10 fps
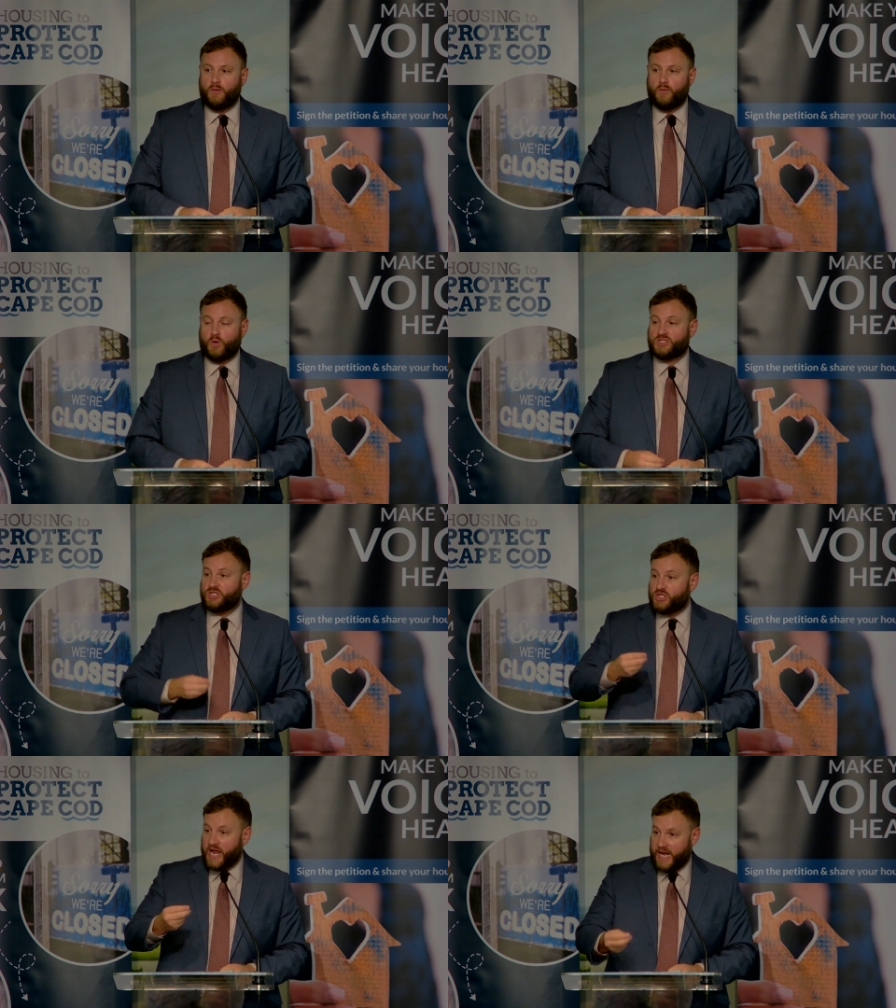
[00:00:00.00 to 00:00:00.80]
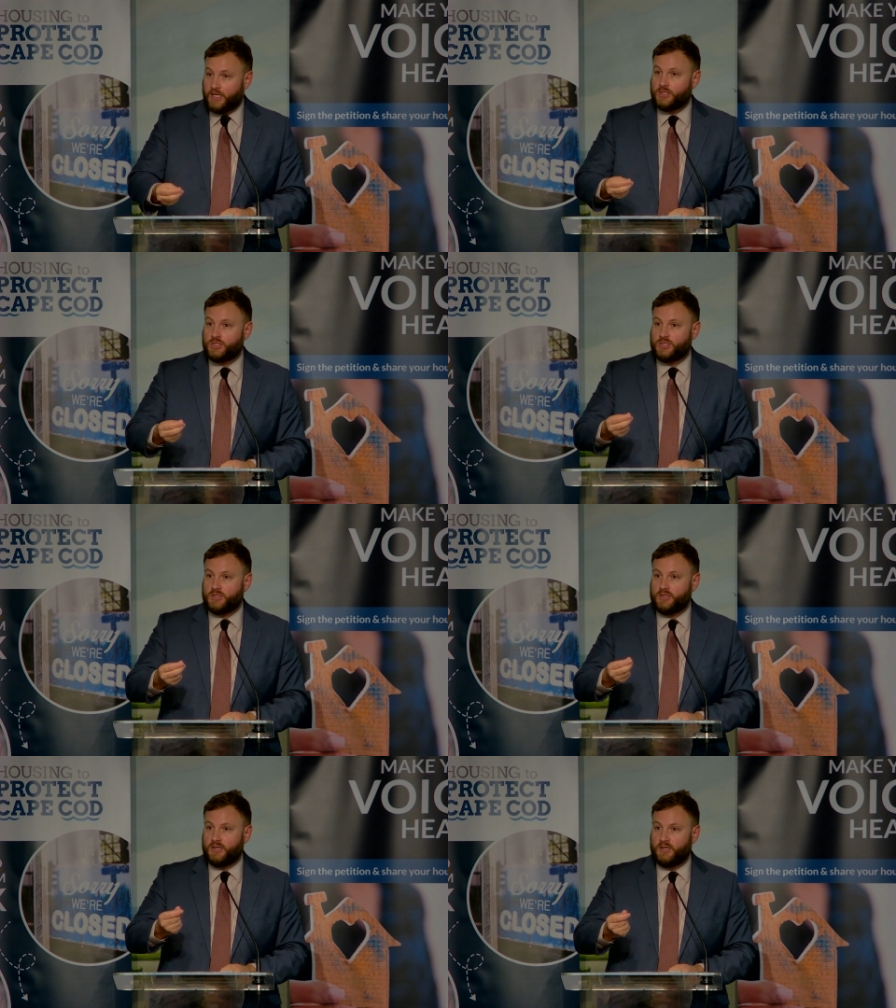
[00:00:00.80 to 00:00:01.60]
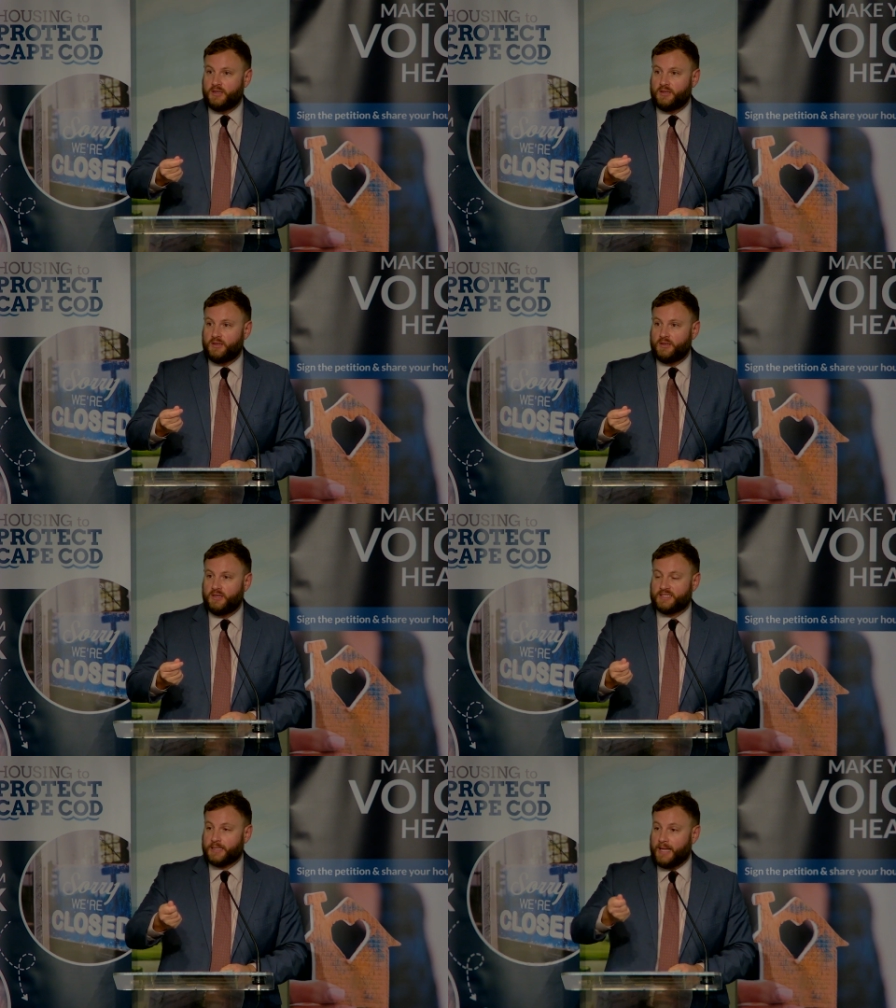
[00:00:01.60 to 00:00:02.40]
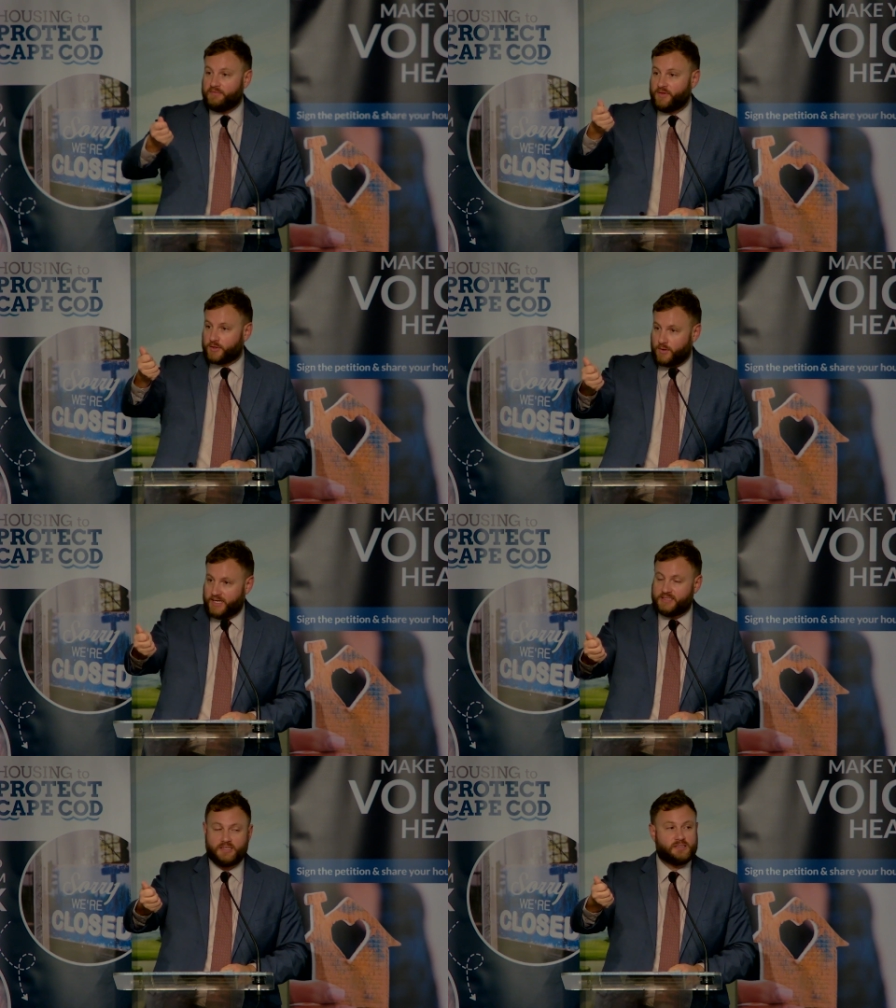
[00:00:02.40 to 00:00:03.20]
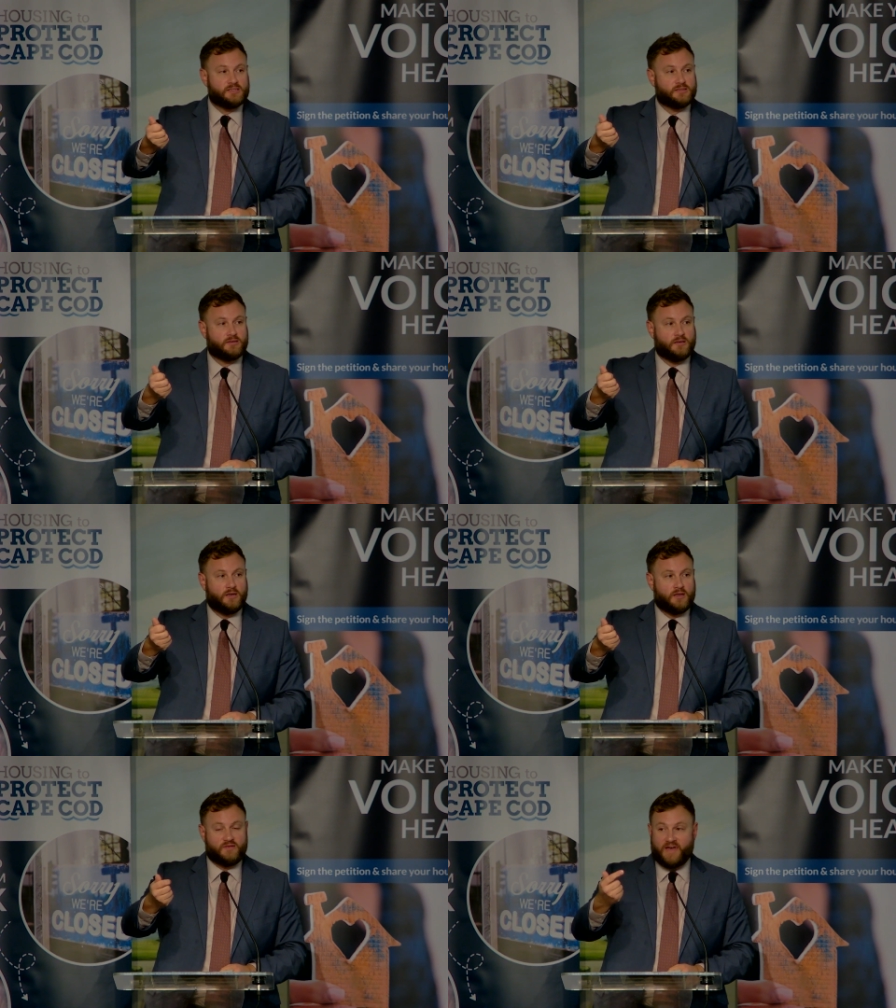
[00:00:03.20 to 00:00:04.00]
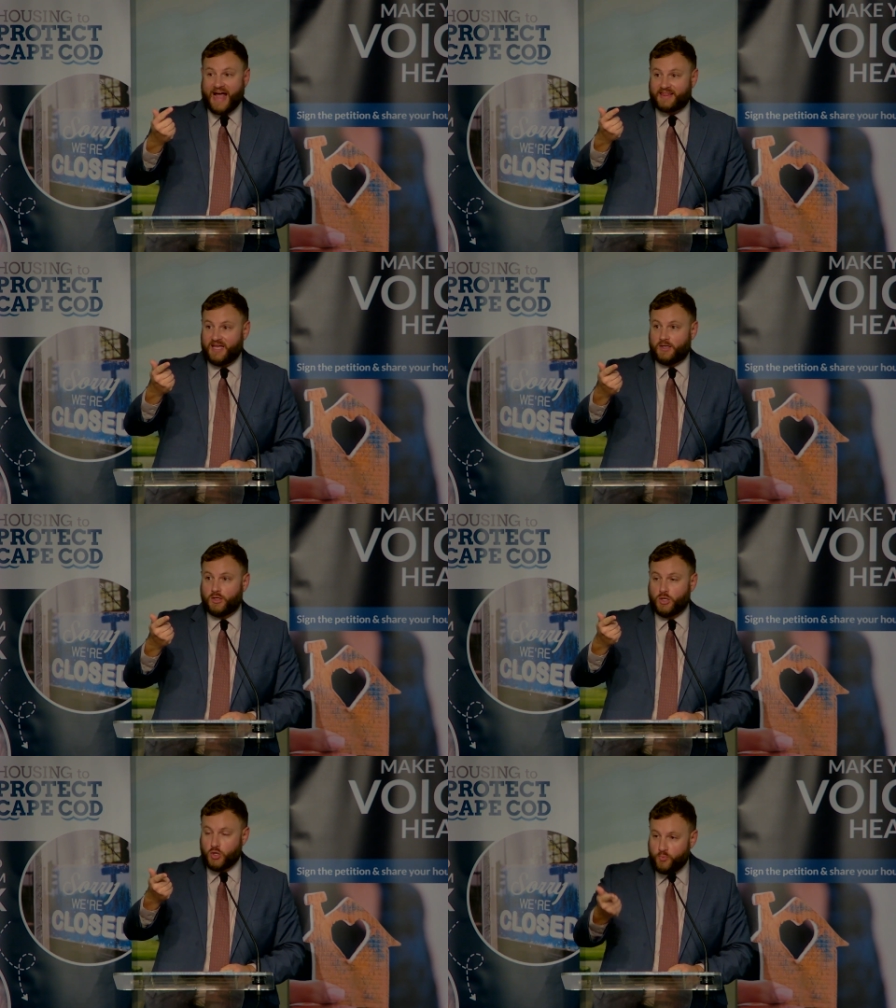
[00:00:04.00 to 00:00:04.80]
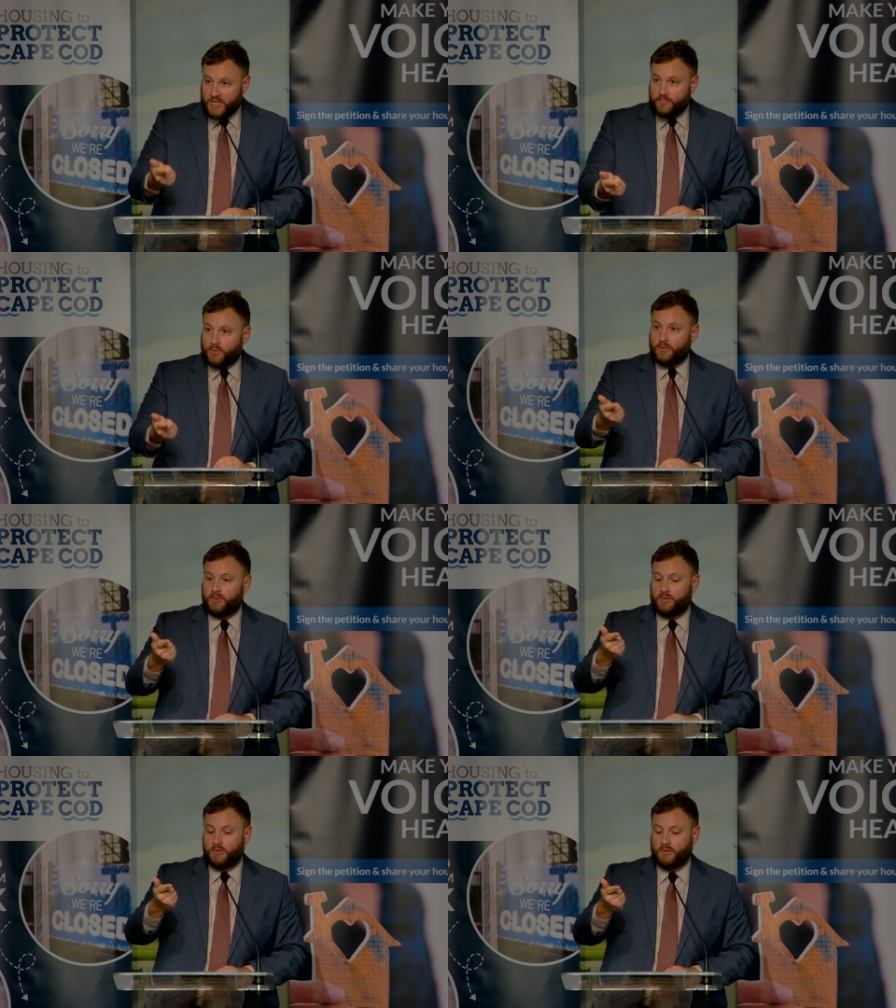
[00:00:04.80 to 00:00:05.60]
What's changed is the level of the crisis, the fact that new people